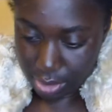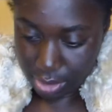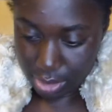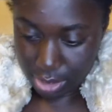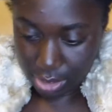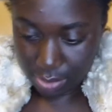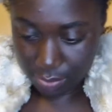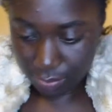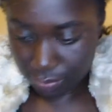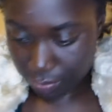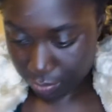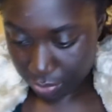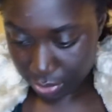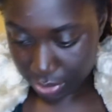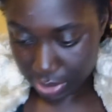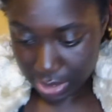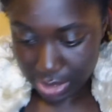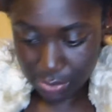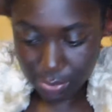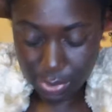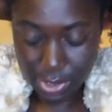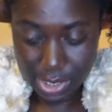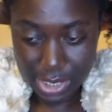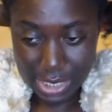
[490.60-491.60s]
and
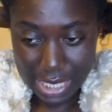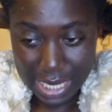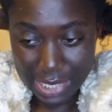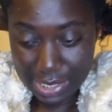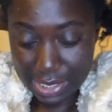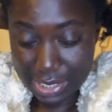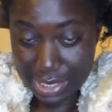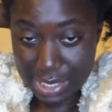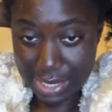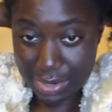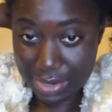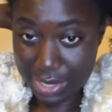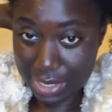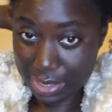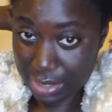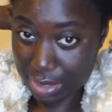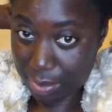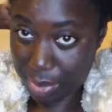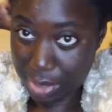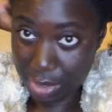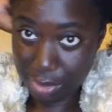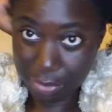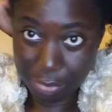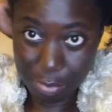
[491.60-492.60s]
what's necessary is a
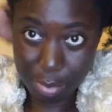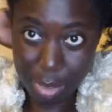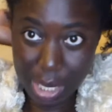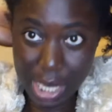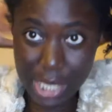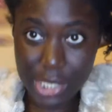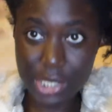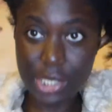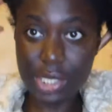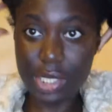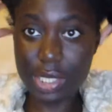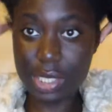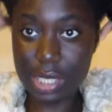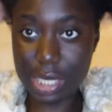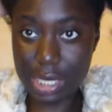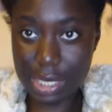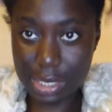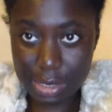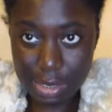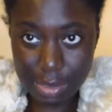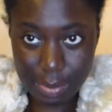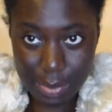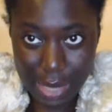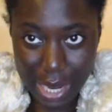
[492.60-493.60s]
bit of patience
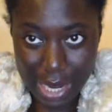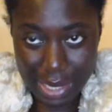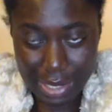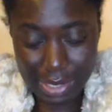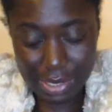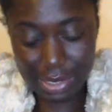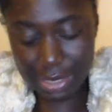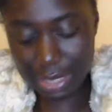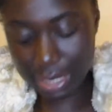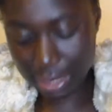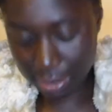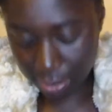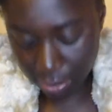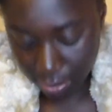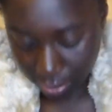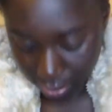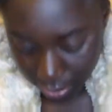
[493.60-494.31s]
and some kind of skill